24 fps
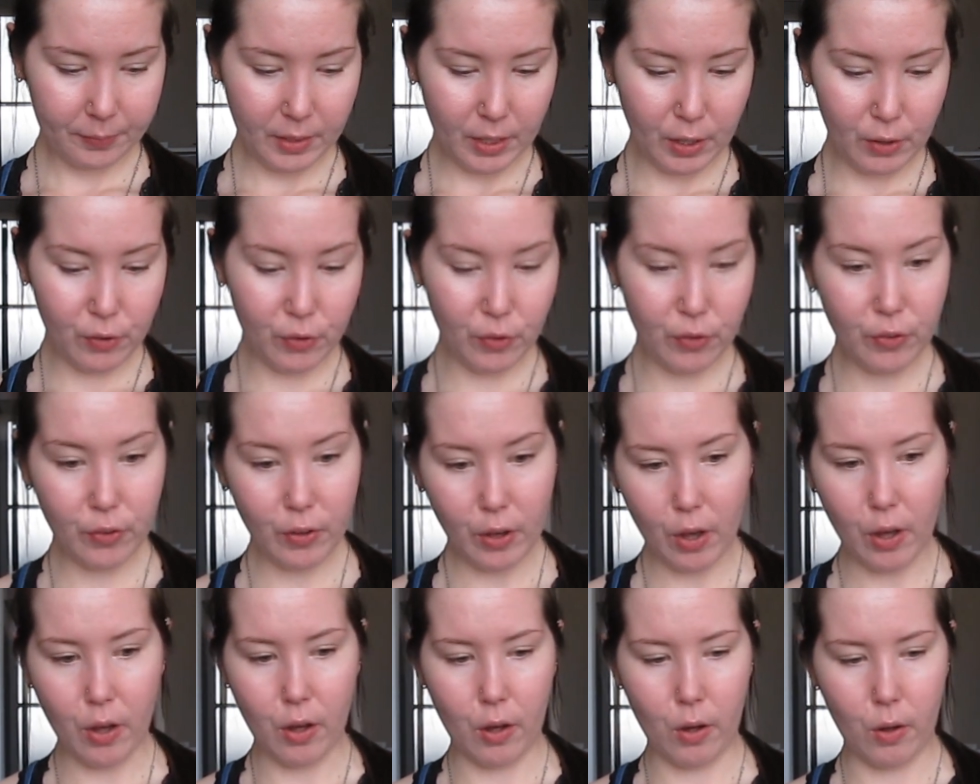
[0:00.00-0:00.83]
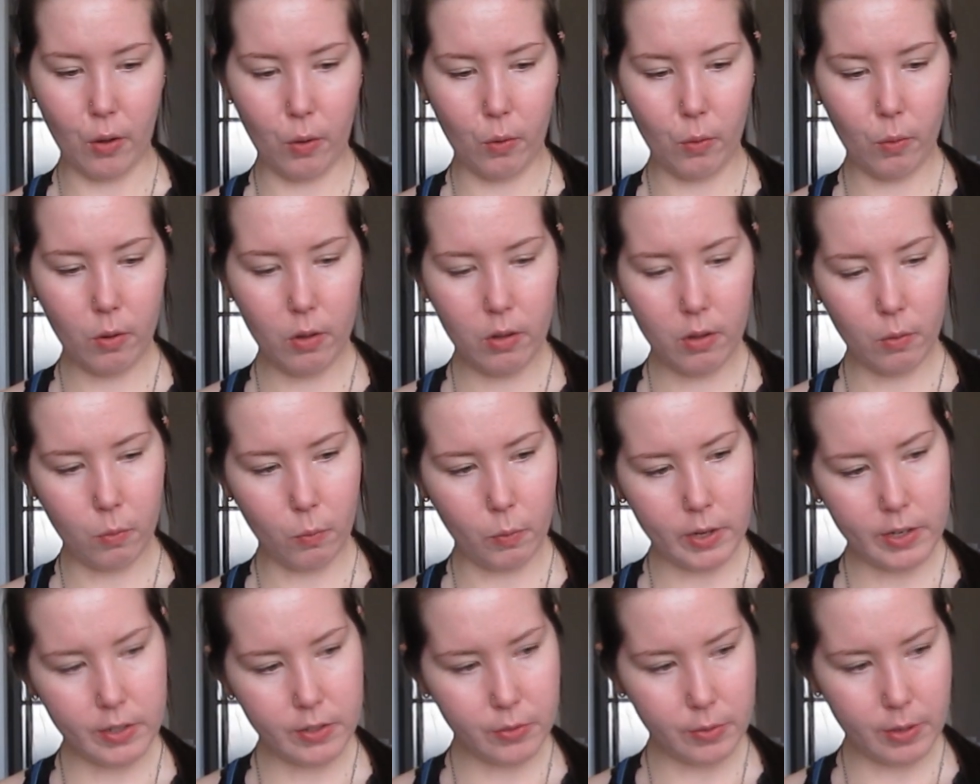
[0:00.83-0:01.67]
So,
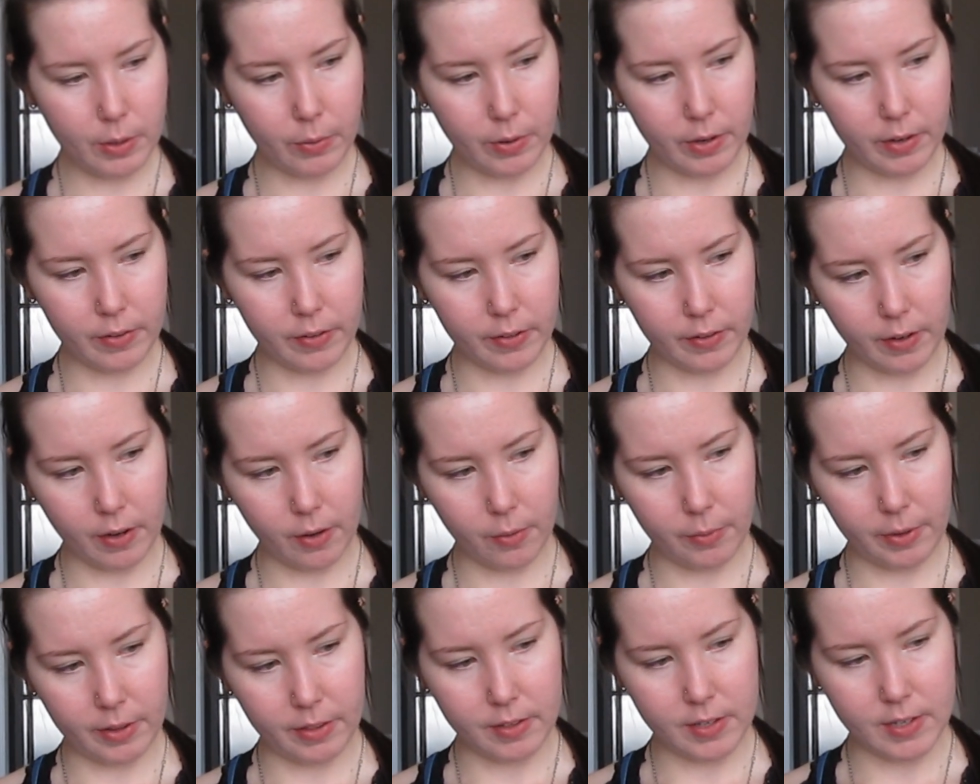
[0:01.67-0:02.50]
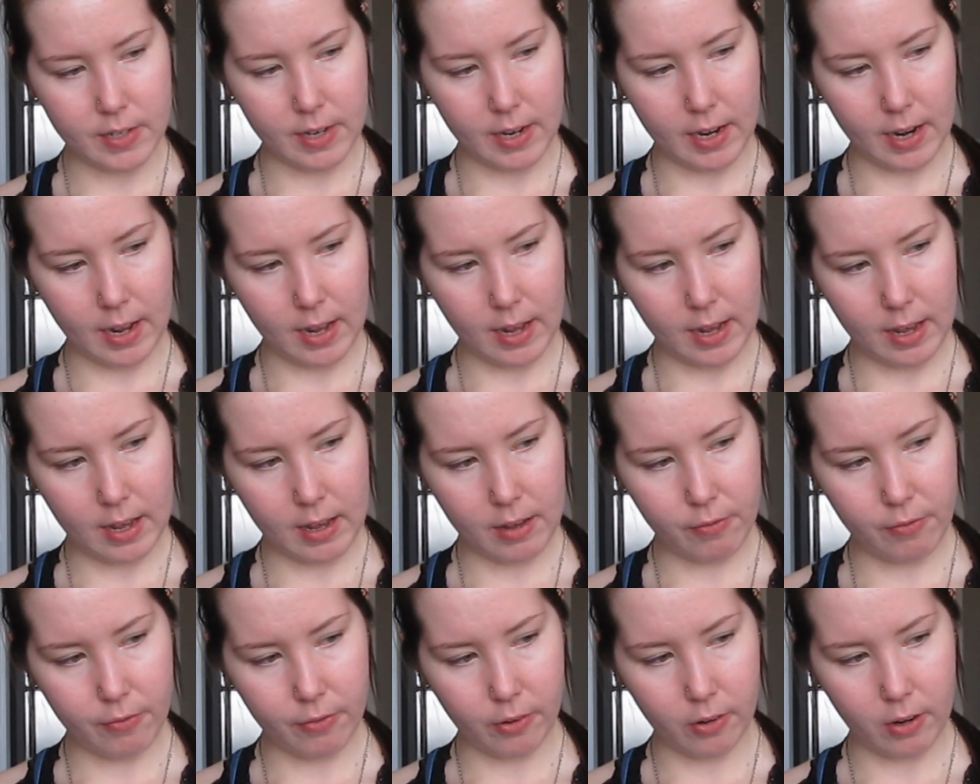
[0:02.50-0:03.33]
what do I want to start with today
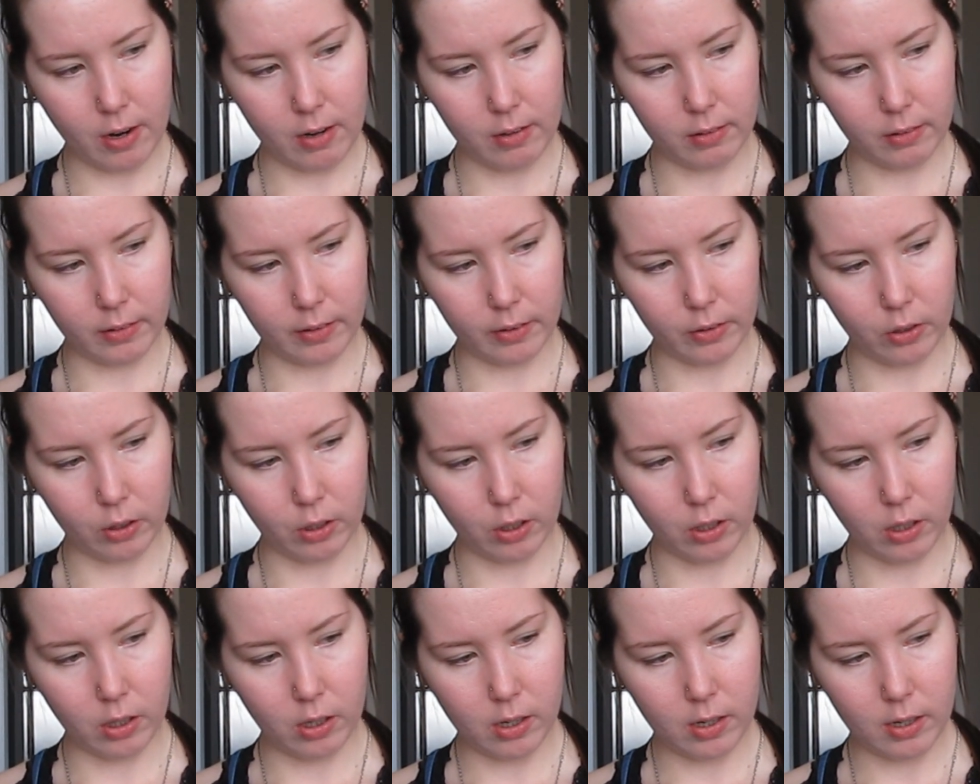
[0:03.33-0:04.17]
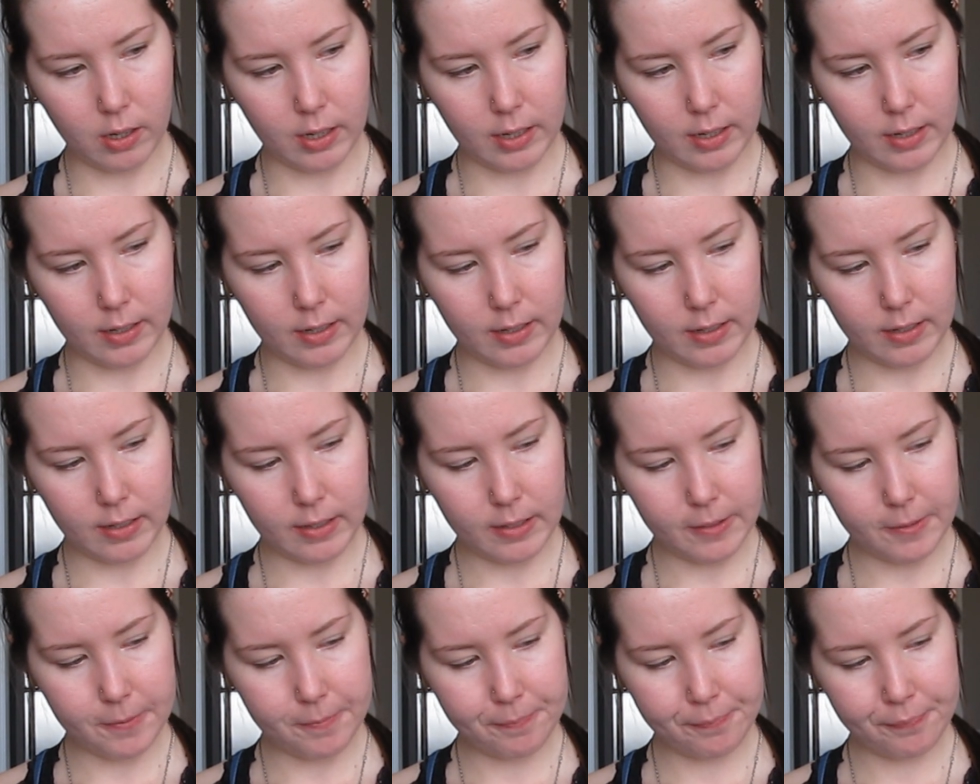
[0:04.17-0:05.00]
for our little
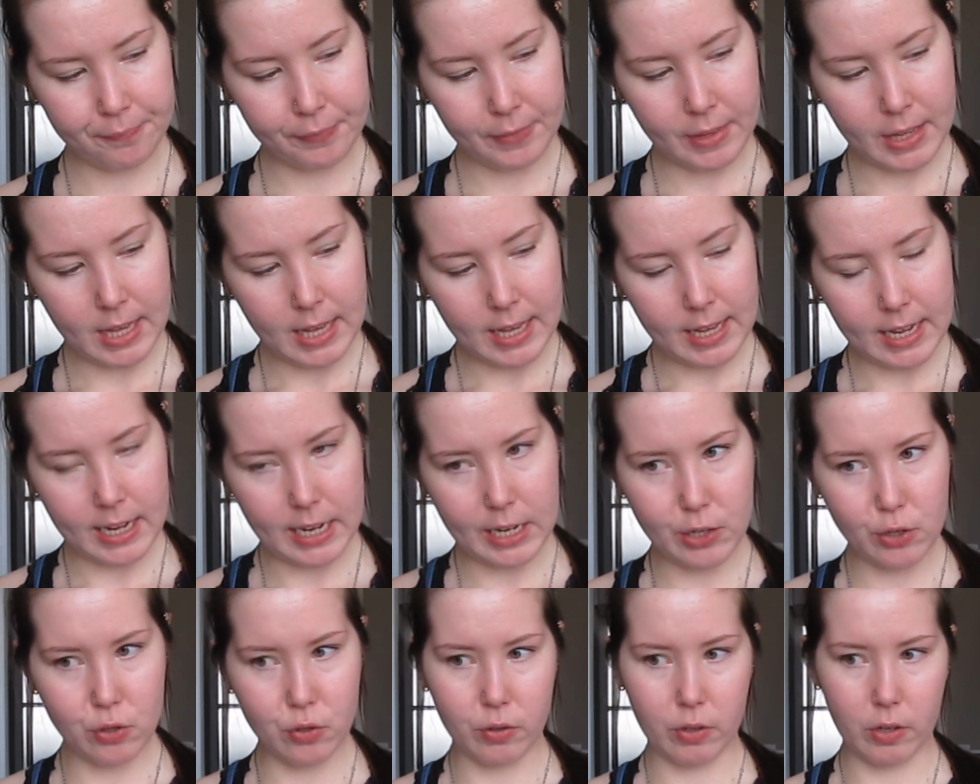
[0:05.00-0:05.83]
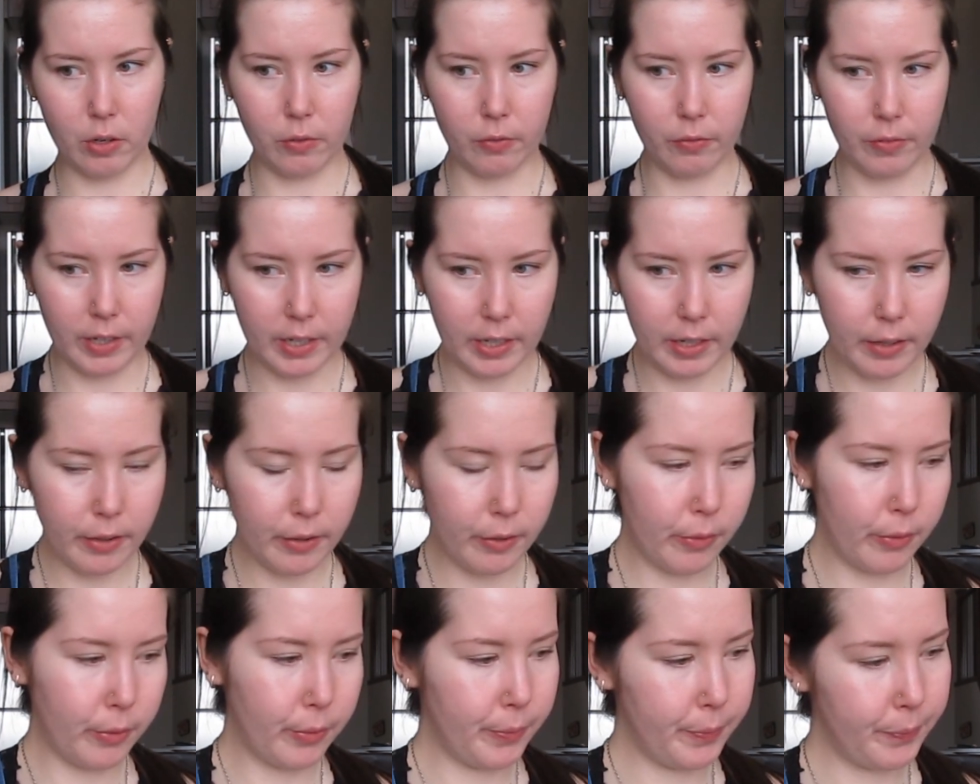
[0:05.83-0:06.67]
intro
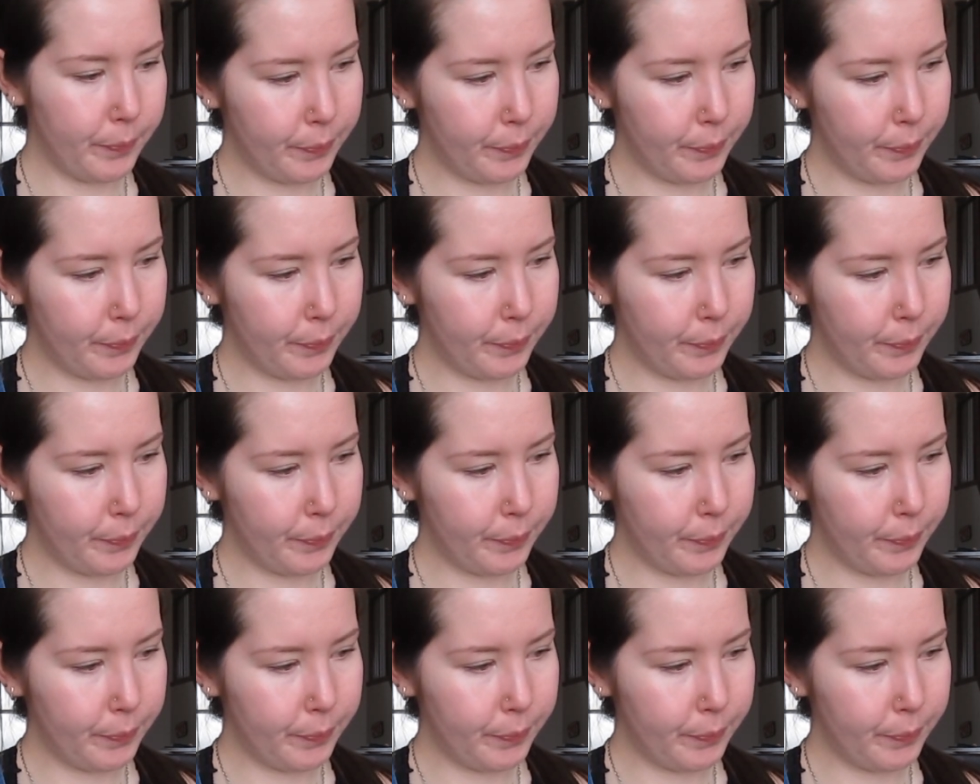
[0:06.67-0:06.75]
video?